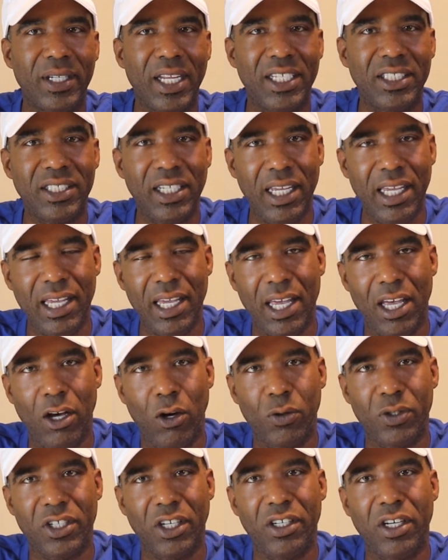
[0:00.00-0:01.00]
That's E
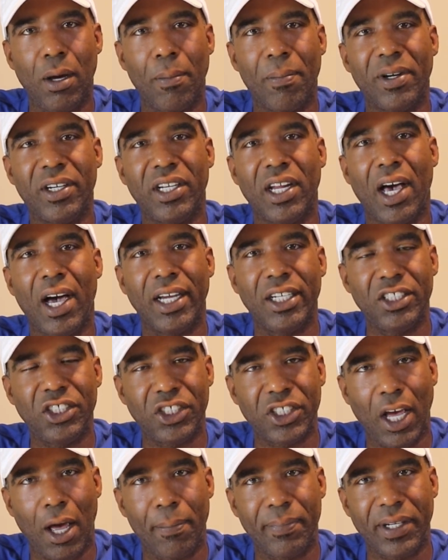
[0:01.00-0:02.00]
L, the number nine
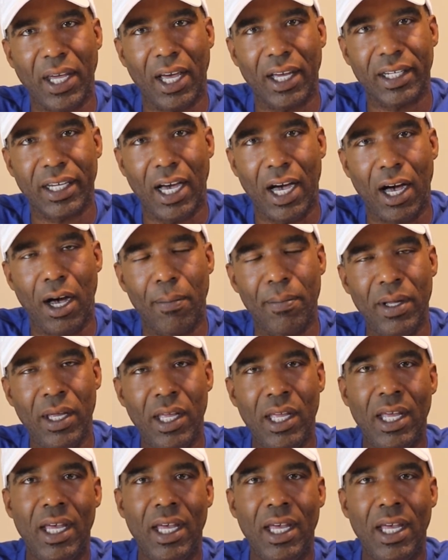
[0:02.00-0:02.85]
shop.com.